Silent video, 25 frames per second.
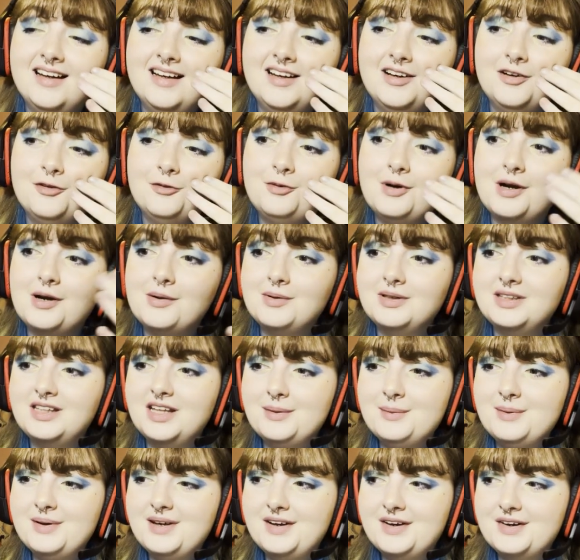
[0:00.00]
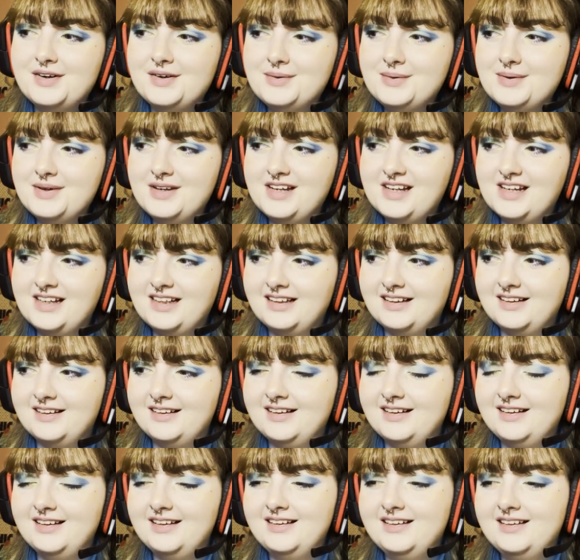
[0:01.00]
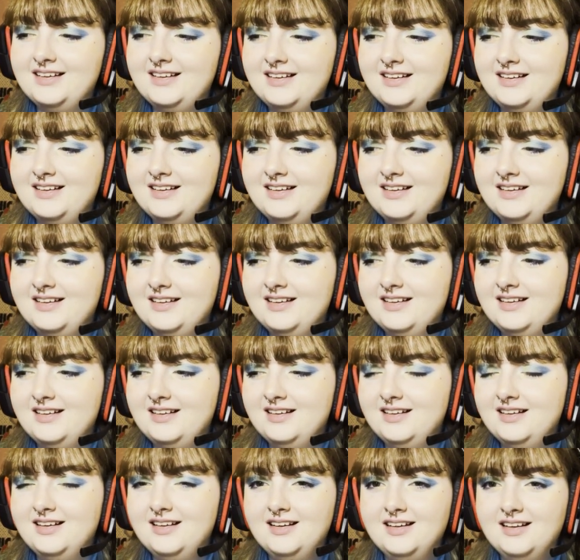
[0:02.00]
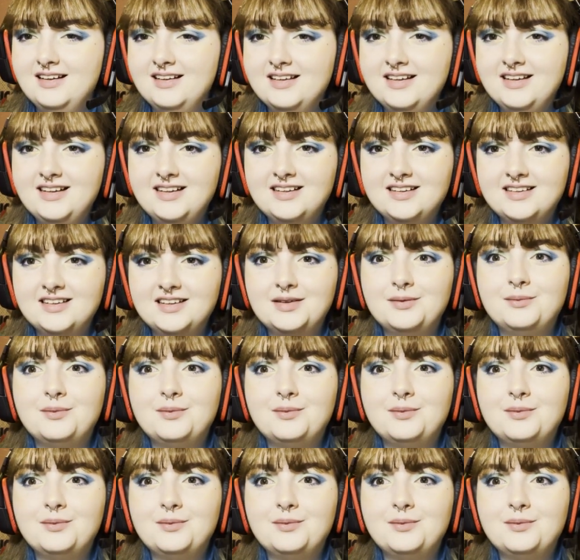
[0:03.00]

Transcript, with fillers: Where would they be going? Literally,